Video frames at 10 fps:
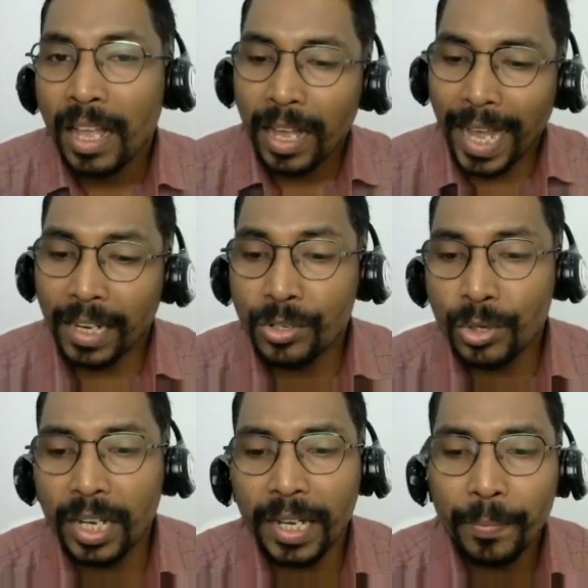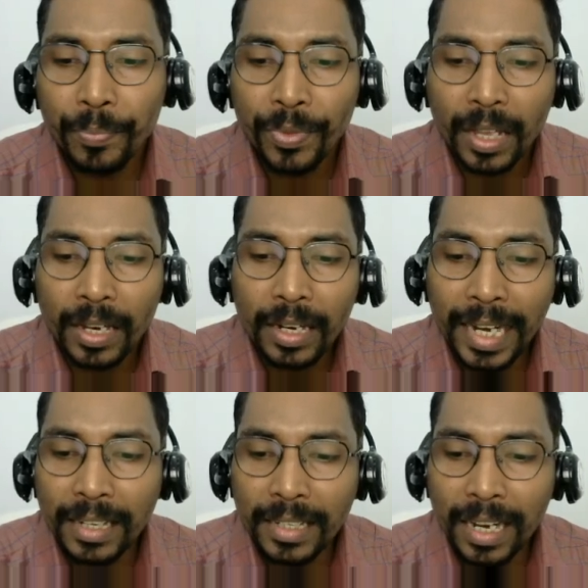Actually,
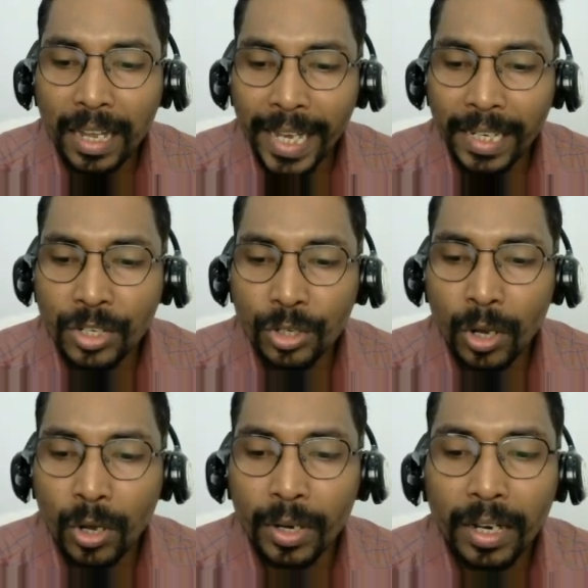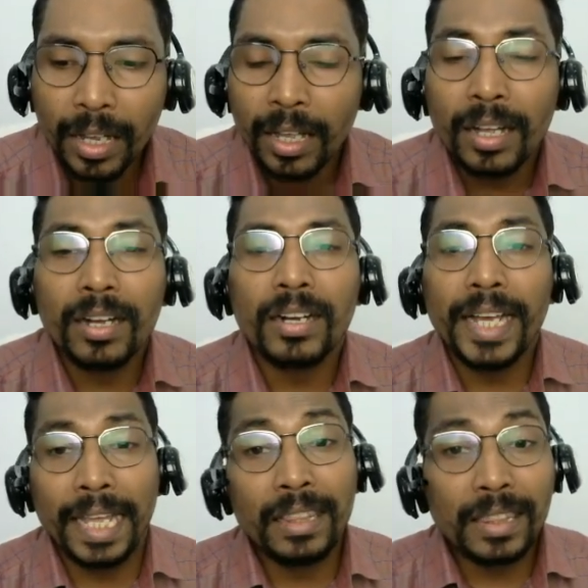delta H or
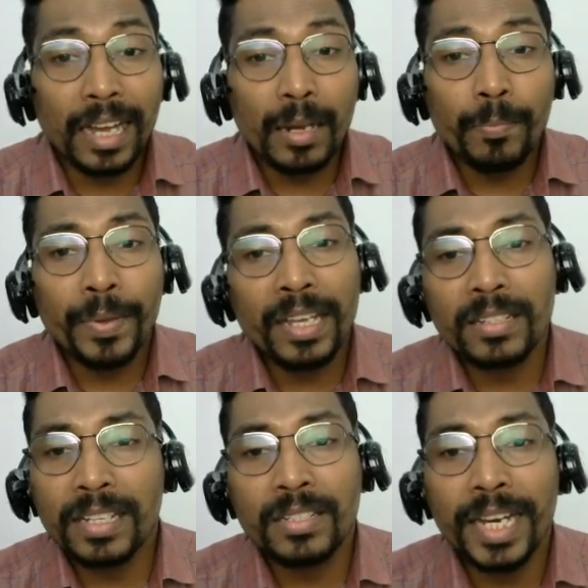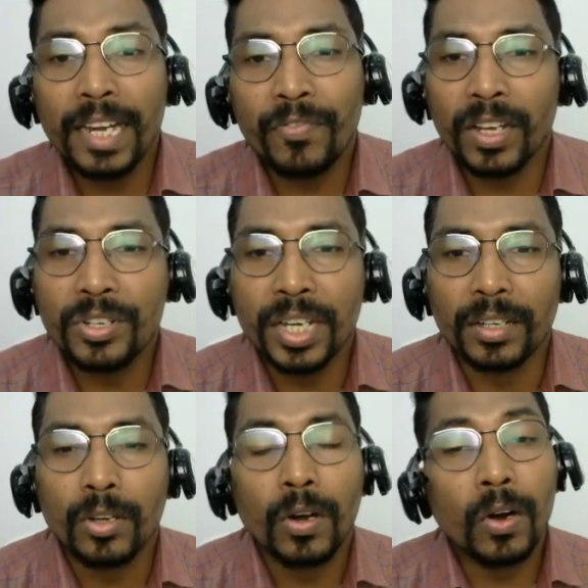enthalpy is a state function.
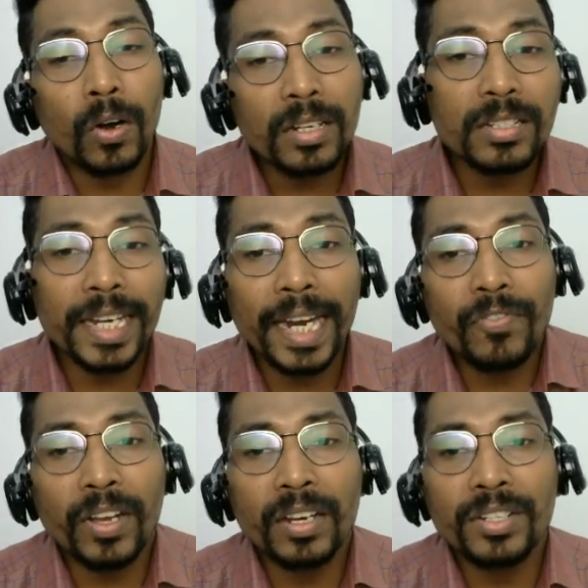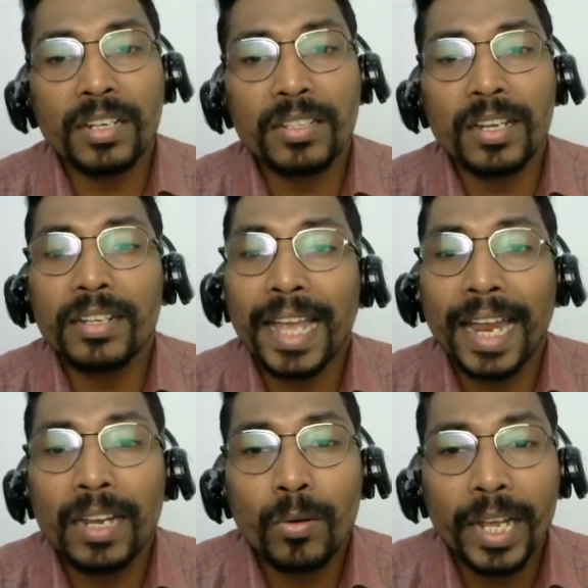All state functions are
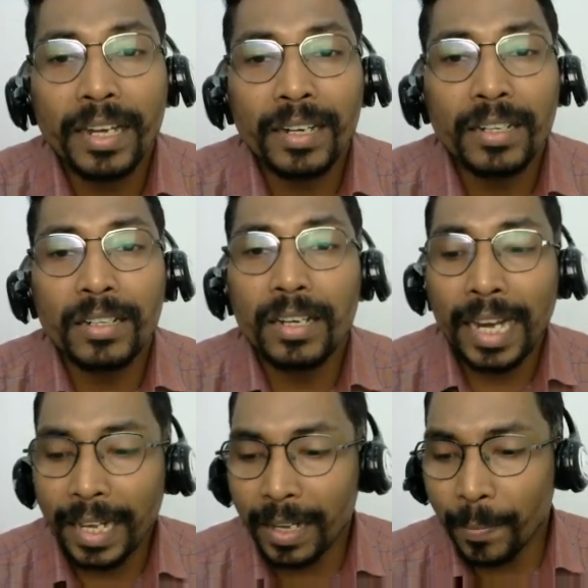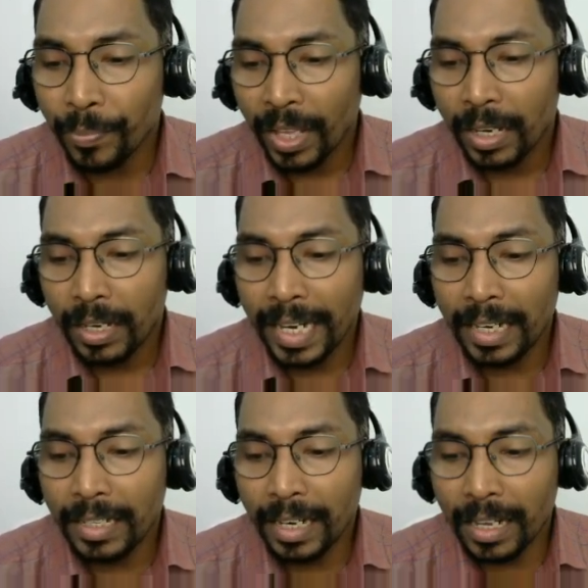calculated like
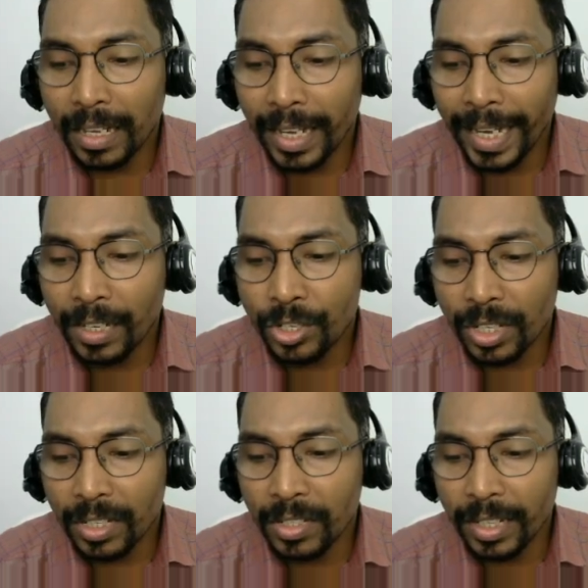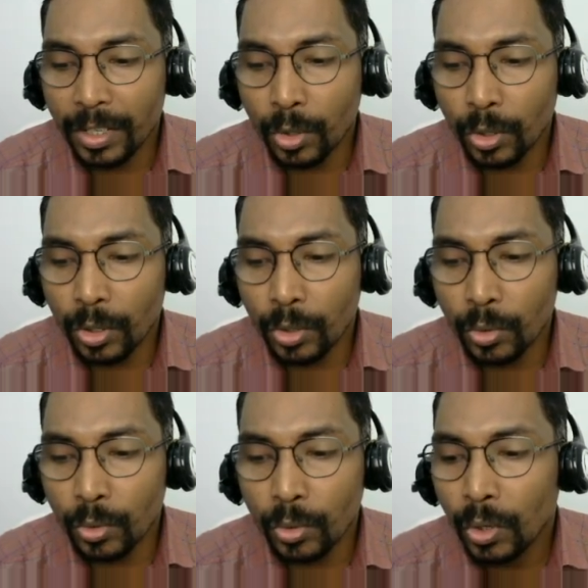delta H is equal
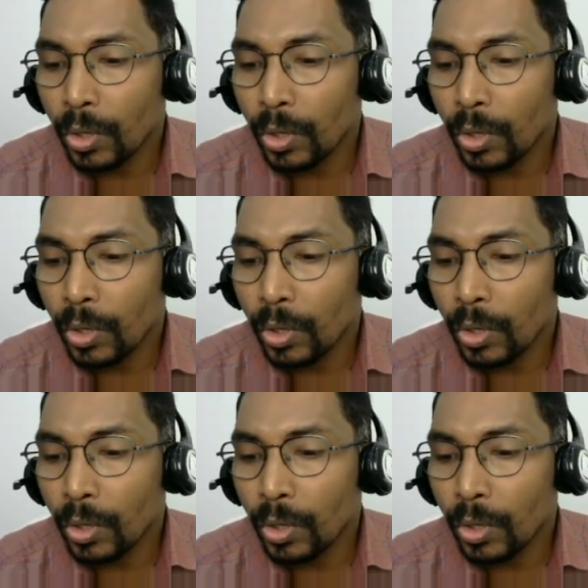to